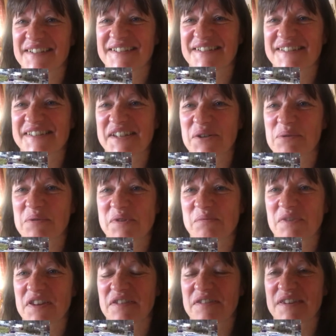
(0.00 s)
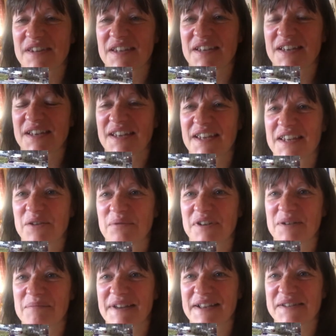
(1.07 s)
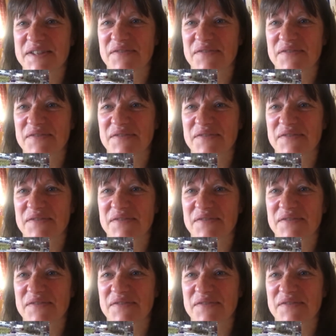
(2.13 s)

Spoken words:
So it was with equal amounts of